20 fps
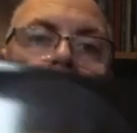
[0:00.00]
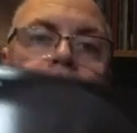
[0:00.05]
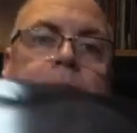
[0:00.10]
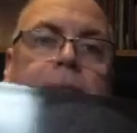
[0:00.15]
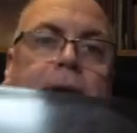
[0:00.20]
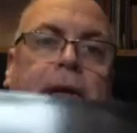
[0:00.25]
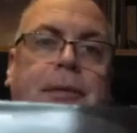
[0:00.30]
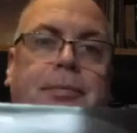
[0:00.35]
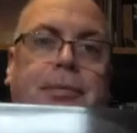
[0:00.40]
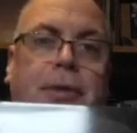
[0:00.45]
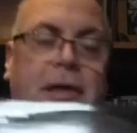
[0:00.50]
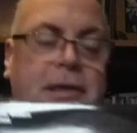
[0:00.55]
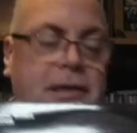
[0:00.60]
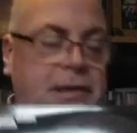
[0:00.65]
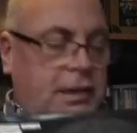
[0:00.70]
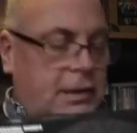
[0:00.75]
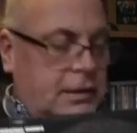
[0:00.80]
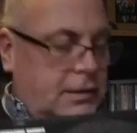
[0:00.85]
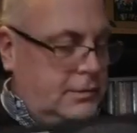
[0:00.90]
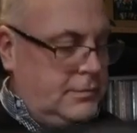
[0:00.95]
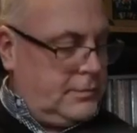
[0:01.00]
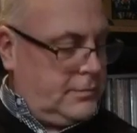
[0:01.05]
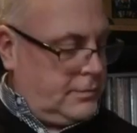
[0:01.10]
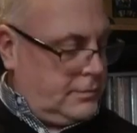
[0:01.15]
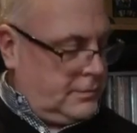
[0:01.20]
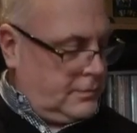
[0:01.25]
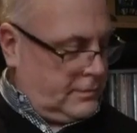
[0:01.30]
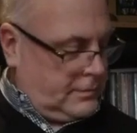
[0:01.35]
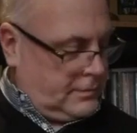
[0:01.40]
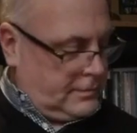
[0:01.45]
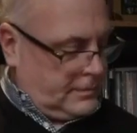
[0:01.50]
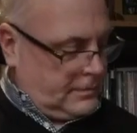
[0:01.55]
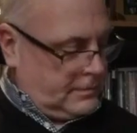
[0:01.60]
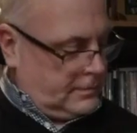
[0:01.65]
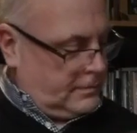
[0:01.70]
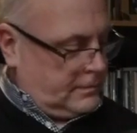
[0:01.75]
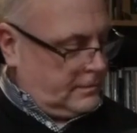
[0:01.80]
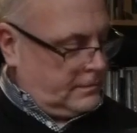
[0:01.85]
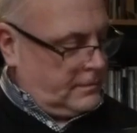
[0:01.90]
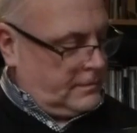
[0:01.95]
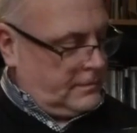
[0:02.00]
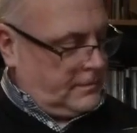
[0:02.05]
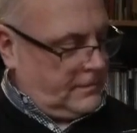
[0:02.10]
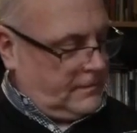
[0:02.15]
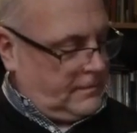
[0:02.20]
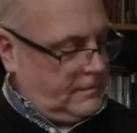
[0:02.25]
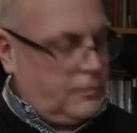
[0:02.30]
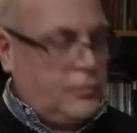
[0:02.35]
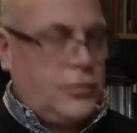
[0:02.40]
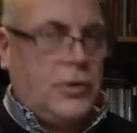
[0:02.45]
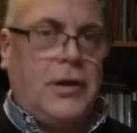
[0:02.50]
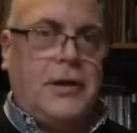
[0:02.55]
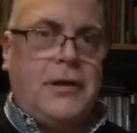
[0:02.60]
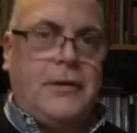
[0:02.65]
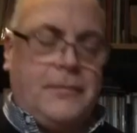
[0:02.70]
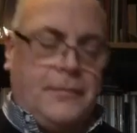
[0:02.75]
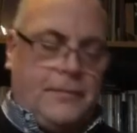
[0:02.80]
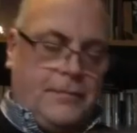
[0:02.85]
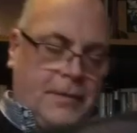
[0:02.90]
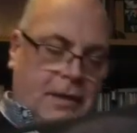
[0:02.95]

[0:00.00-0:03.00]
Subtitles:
Billy Preston. Brilliant.